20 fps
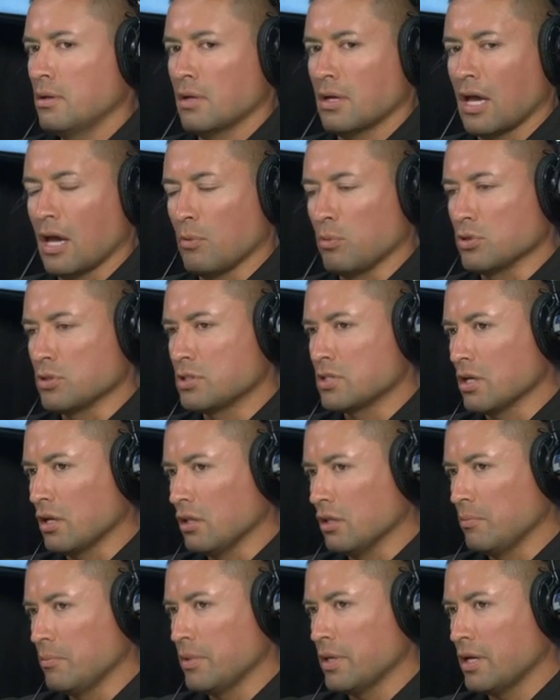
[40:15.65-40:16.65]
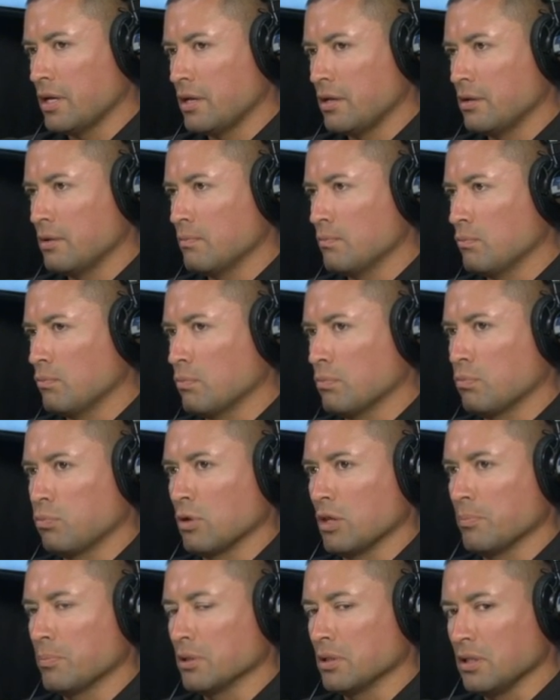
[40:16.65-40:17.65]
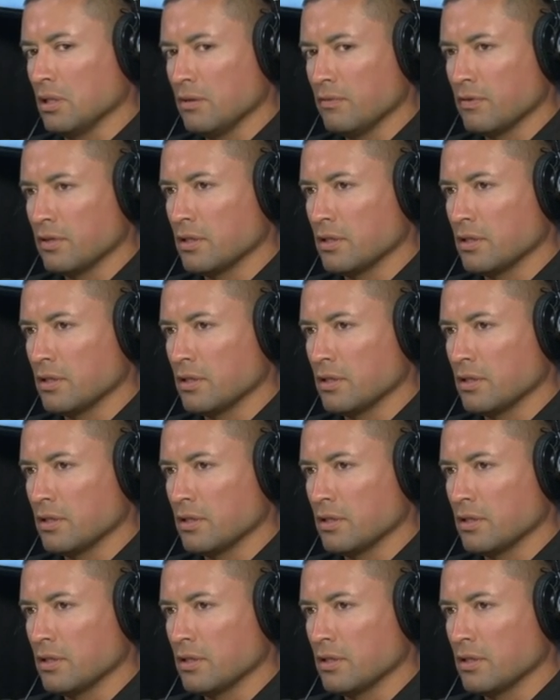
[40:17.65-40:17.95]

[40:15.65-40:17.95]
I would tell them that we believe